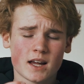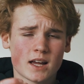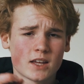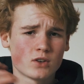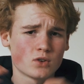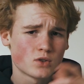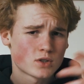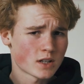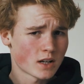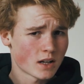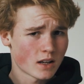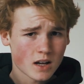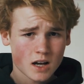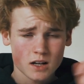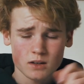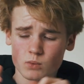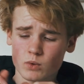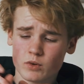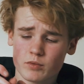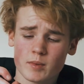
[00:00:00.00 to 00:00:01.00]
I use it a
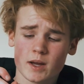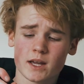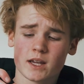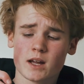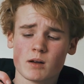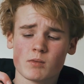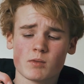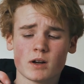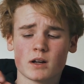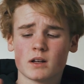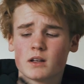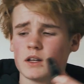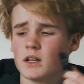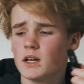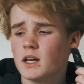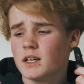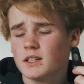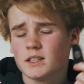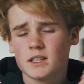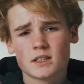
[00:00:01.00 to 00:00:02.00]
lot with my camera
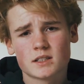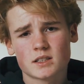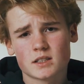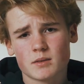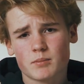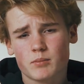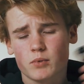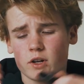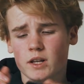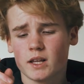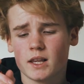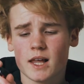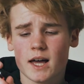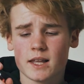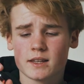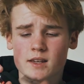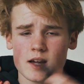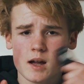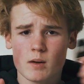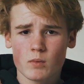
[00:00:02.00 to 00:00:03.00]
since it's a pretty
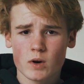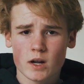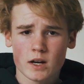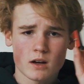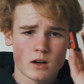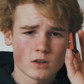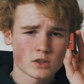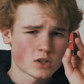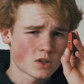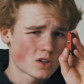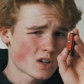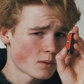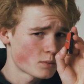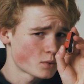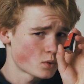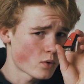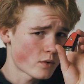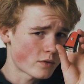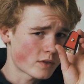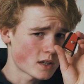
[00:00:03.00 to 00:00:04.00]
light camera, and also
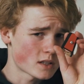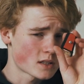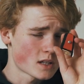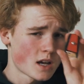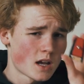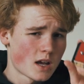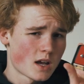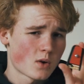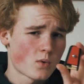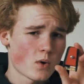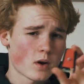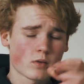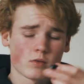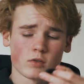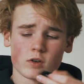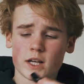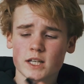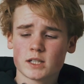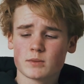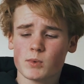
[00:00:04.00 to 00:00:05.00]
comes with this quick
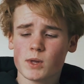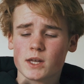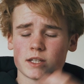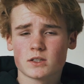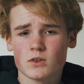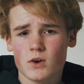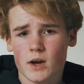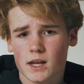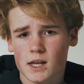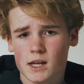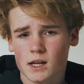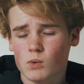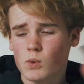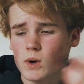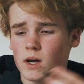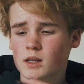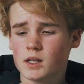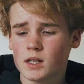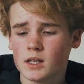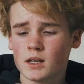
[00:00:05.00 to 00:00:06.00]
release plate so I can
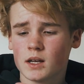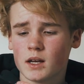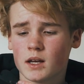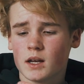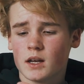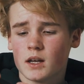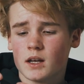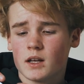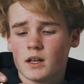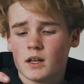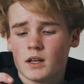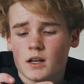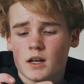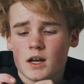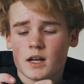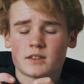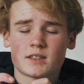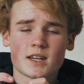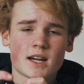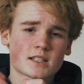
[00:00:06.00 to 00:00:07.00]
quickly
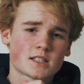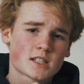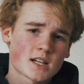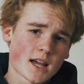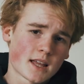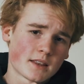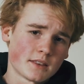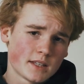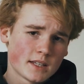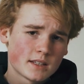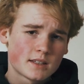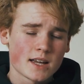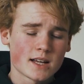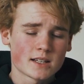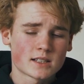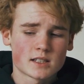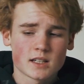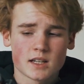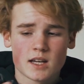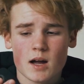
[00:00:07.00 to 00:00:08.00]
attach and
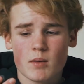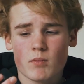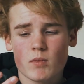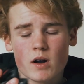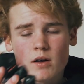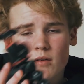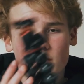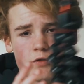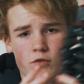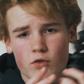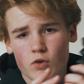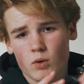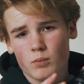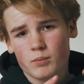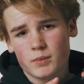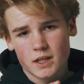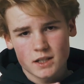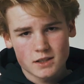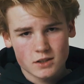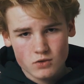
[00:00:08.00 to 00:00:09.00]
detach the camera from
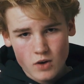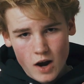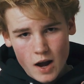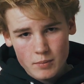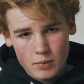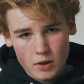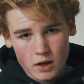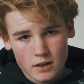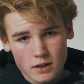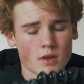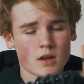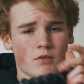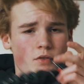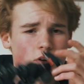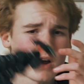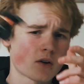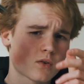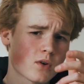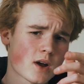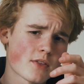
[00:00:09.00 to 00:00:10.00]
this tripod.
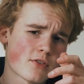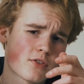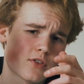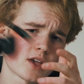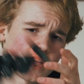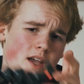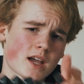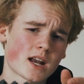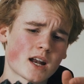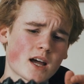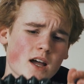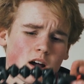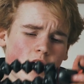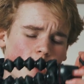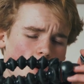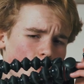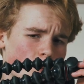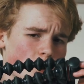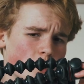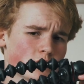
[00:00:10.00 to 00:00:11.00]
Very great thing, and I
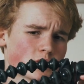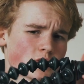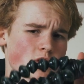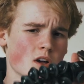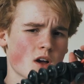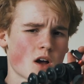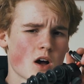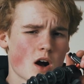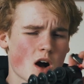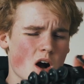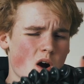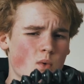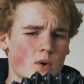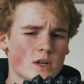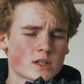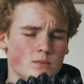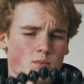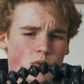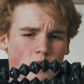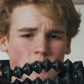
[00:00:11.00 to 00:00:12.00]
almost
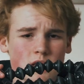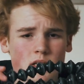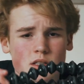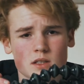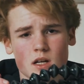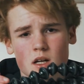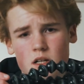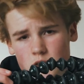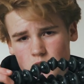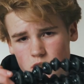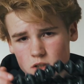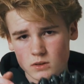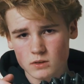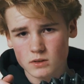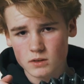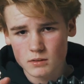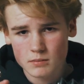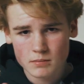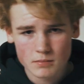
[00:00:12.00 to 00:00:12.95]
always bring this on the shoot.